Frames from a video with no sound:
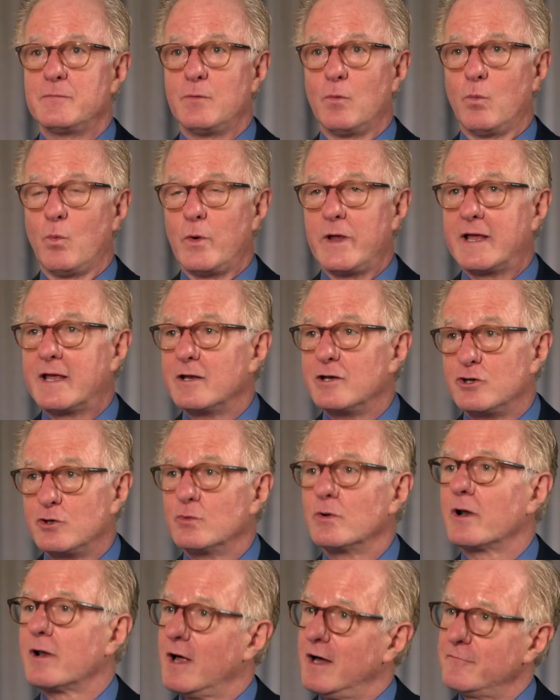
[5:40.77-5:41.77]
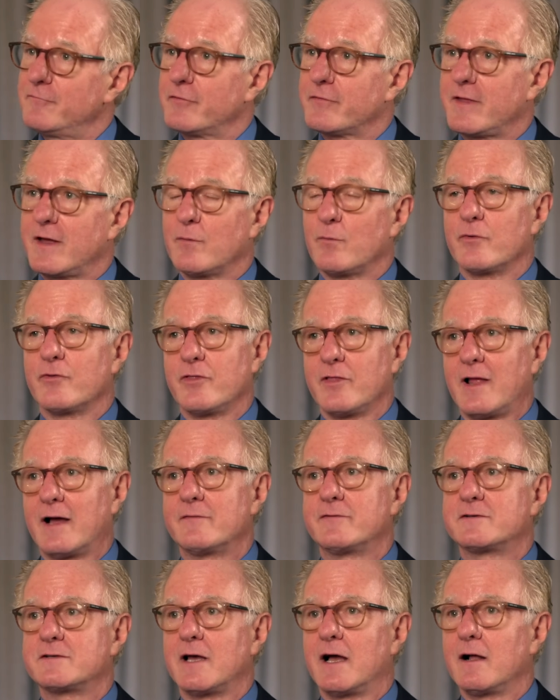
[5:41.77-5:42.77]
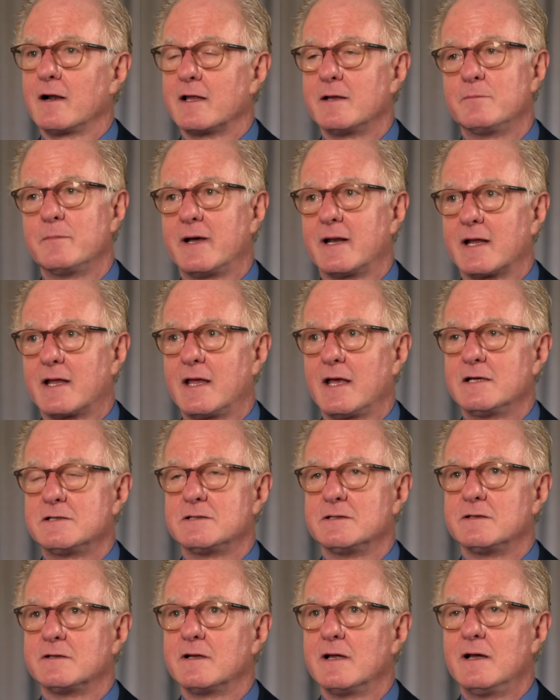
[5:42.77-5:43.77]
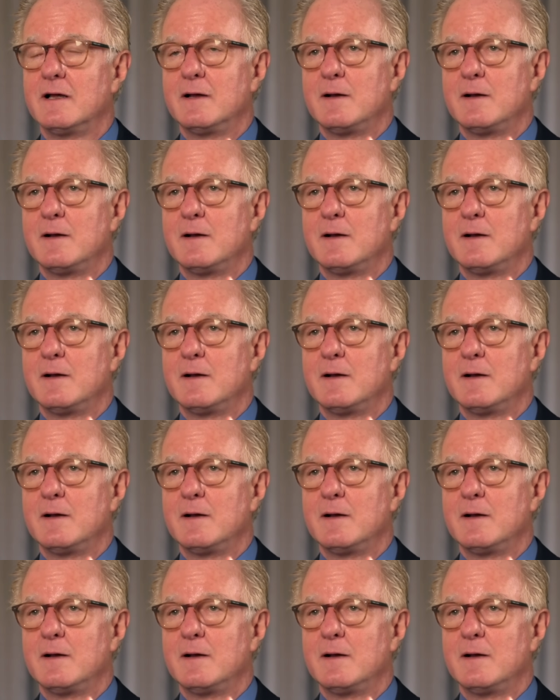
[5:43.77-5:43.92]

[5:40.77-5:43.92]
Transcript: we can do a lot for that with lifestyle and medications,